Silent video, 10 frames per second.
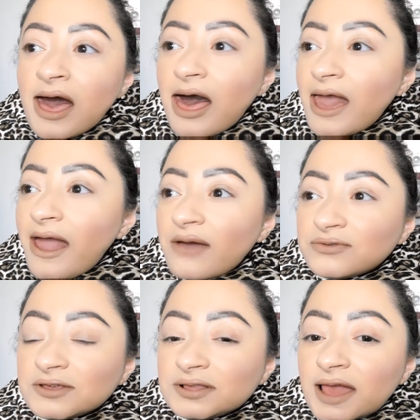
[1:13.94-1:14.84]
I have
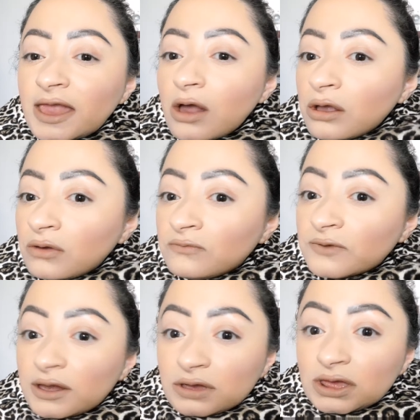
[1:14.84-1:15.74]
to say, are
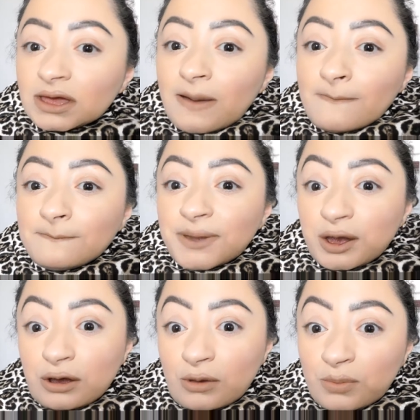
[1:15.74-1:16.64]
very
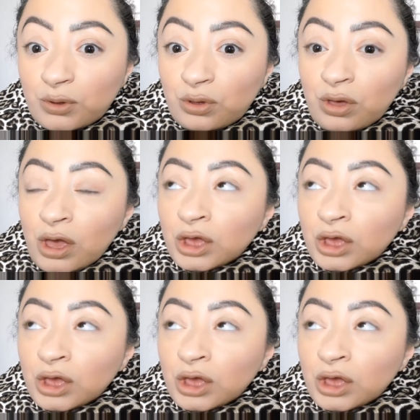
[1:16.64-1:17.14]
comparable